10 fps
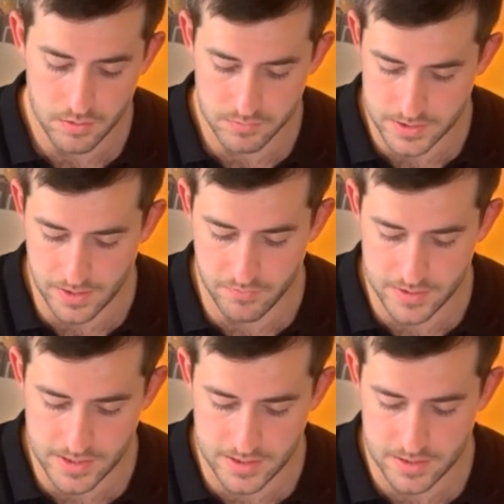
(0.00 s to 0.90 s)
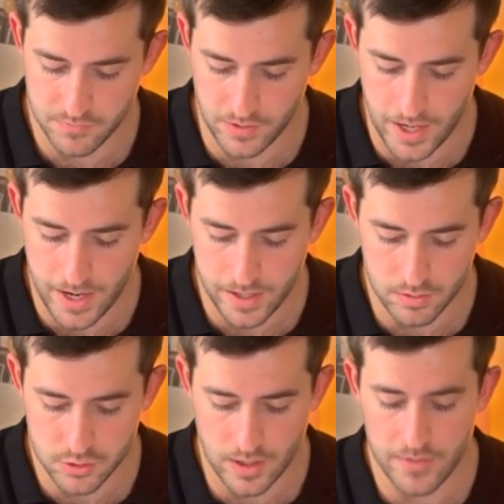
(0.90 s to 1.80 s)
site visits, flying
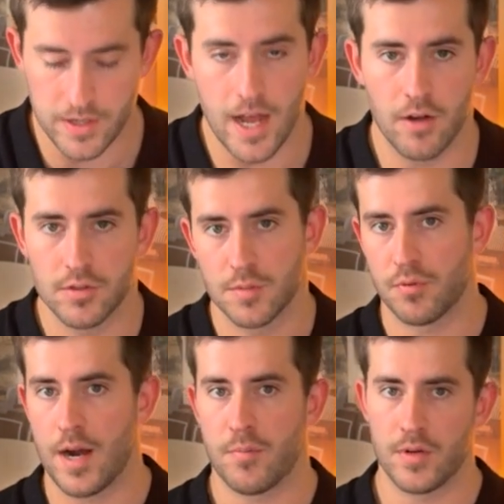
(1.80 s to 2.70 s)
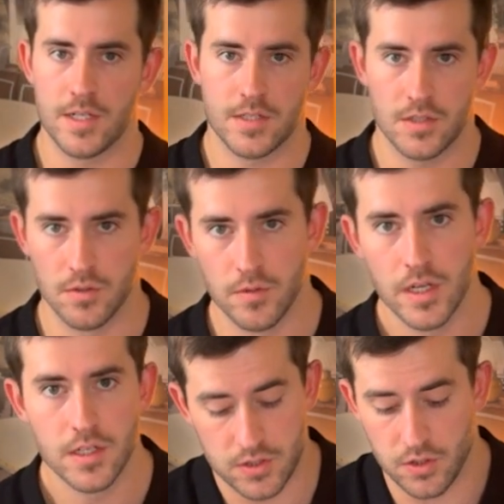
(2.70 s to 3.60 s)
or driving out to properties to
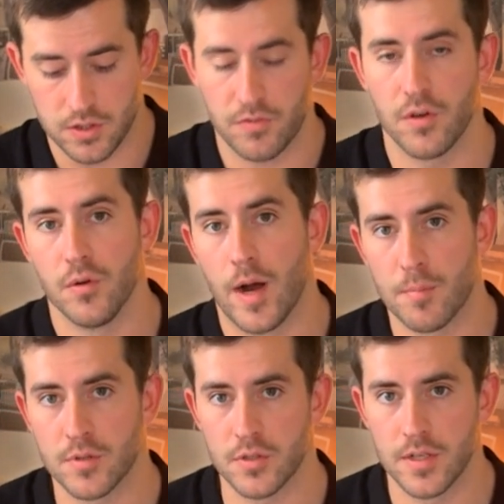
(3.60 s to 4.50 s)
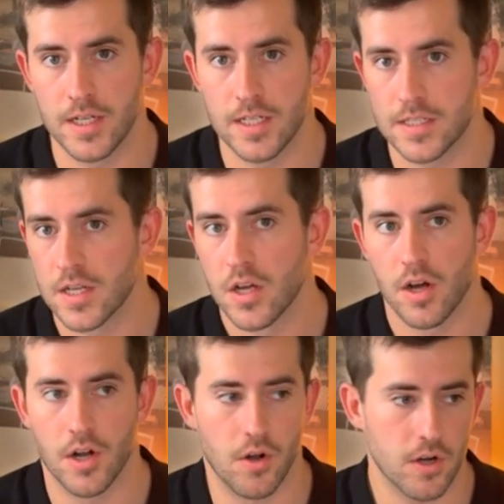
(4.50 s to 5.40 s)
search for new opportunities,
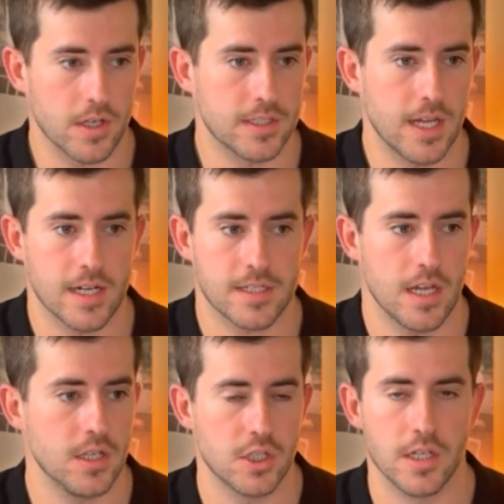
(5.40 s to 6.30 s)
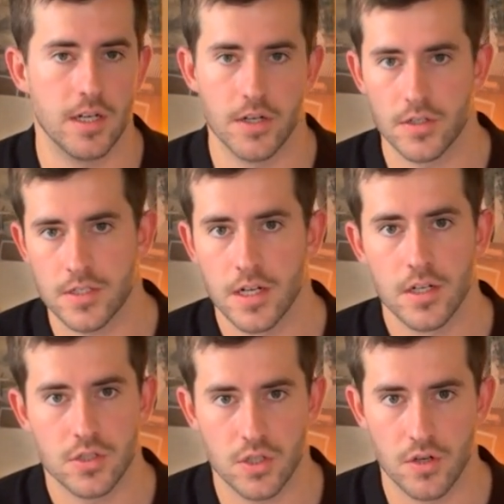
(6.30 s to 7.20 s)
on architects, engineers,
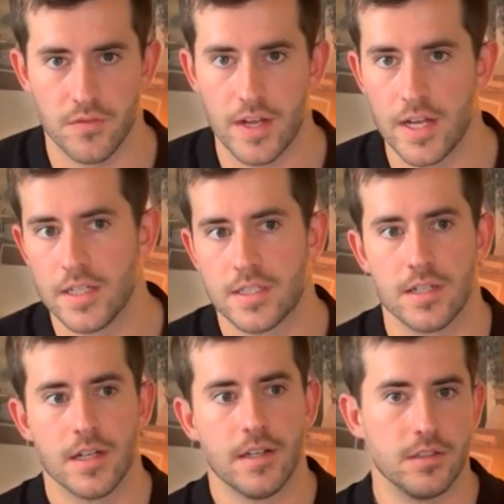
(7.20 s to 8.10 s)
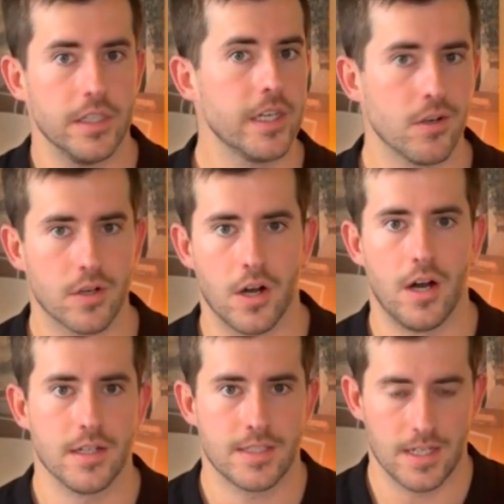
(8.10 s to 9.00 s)
surveys, legal
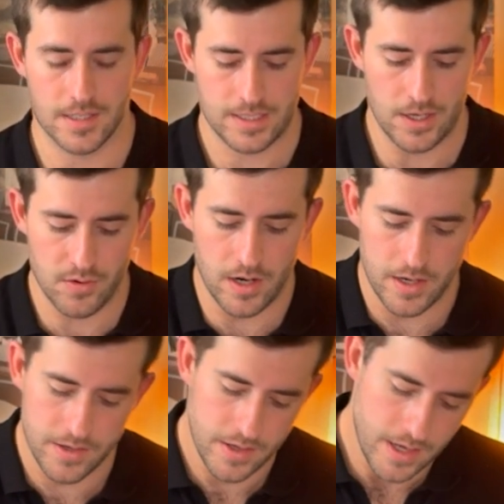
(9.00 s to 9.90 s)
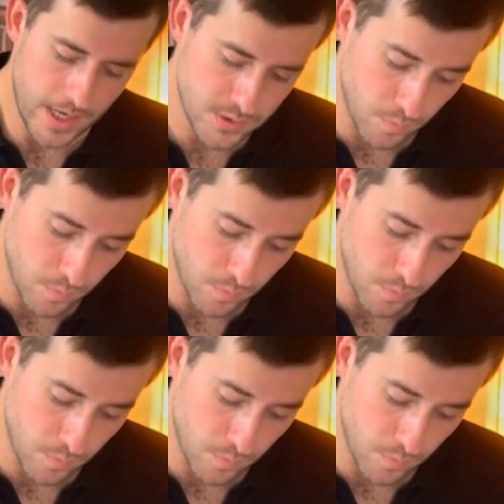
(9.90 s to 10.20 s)
costs, etc., as